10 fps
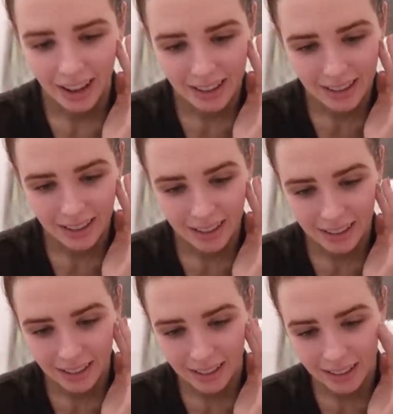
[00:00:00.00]
I did like
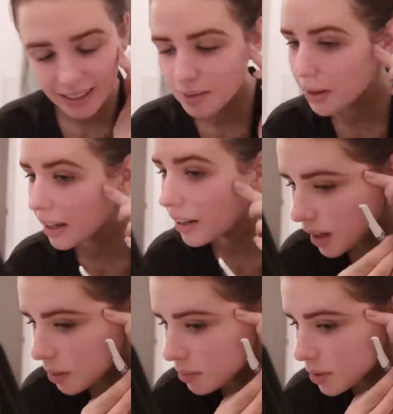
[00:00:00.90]
the littlest bit.
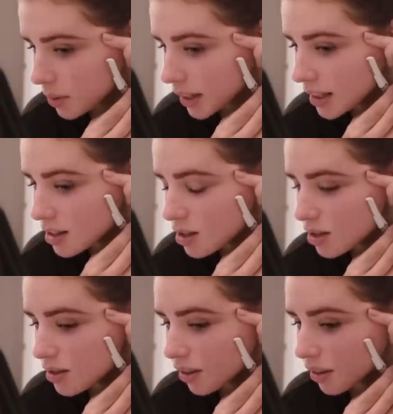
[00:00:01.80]
I'm doing it
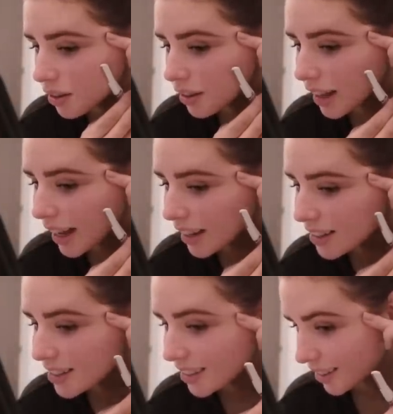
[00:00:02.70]
so
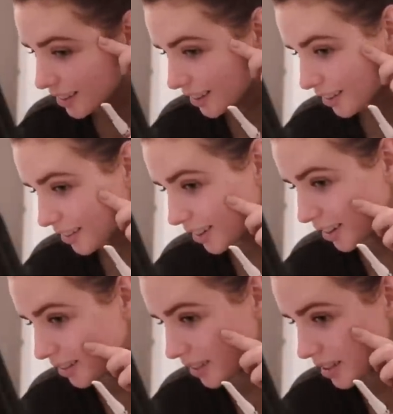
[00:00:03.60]
light because I don't want to
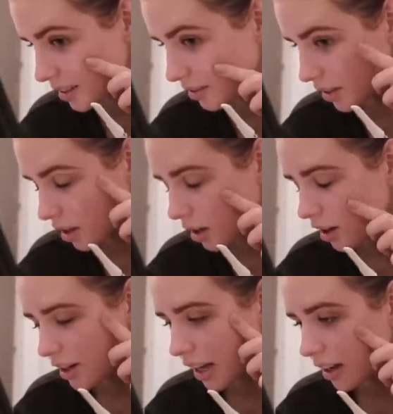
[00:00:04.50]
hurt myself.
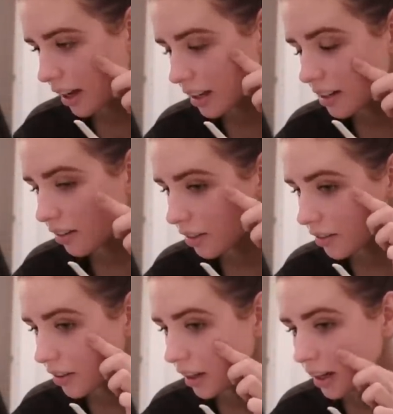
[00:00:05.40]
Oh yeah, I can definitely
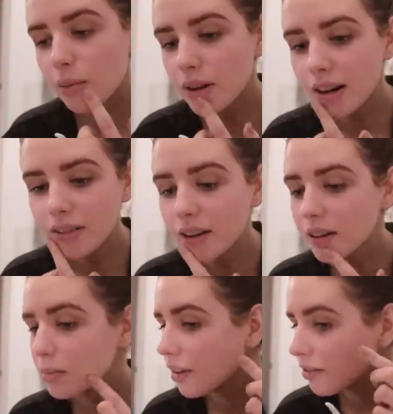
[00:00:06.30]
feel that. I mean, I feel
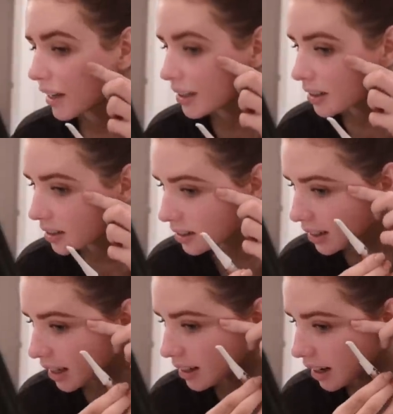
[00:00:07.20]
like my face isn't
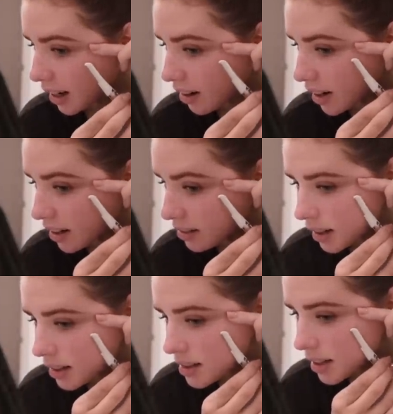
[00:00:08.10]
that hairy.
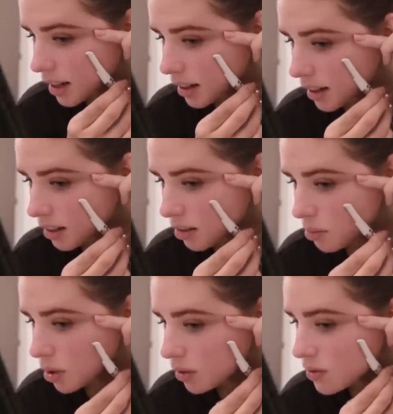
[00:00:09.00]
It said it like
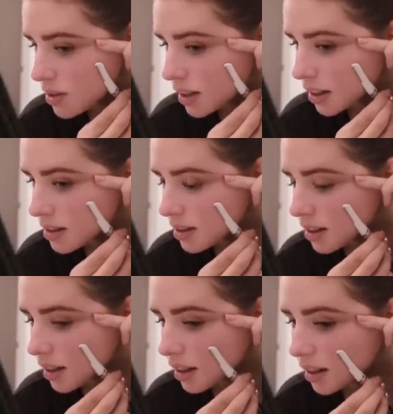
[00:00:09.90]
removes dead
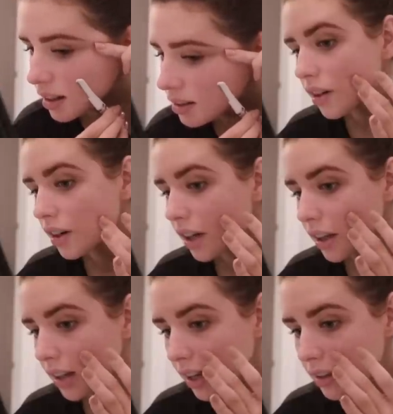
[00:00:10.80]
skin. Oh yeah,
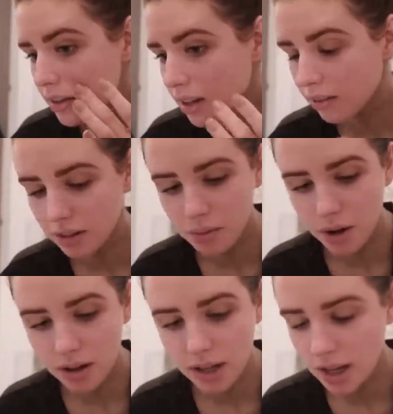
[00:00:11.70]
that is definitely
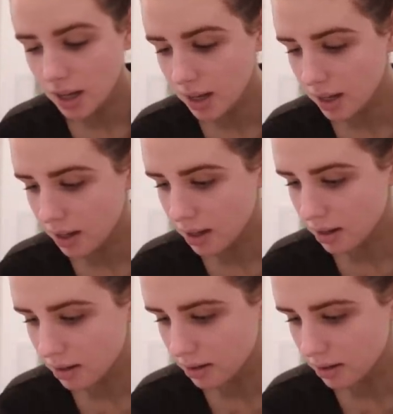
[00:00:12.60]
working.